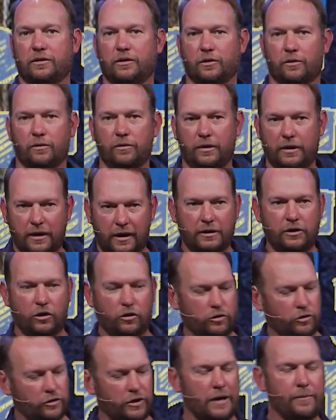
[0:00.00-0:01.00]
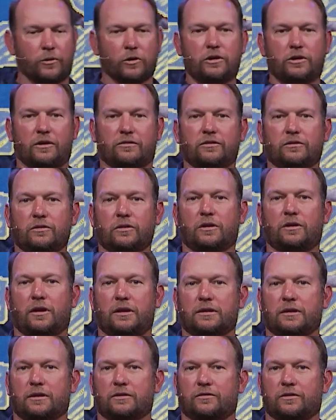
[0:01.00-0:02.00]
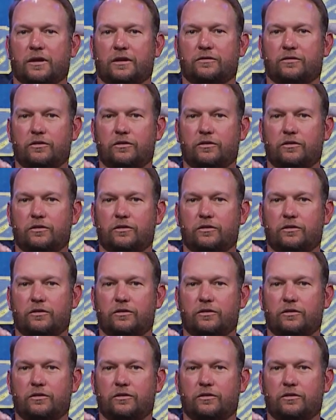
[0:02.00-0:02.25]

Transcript: And, you know, and I know your neighborhood doesn't look like this, okay?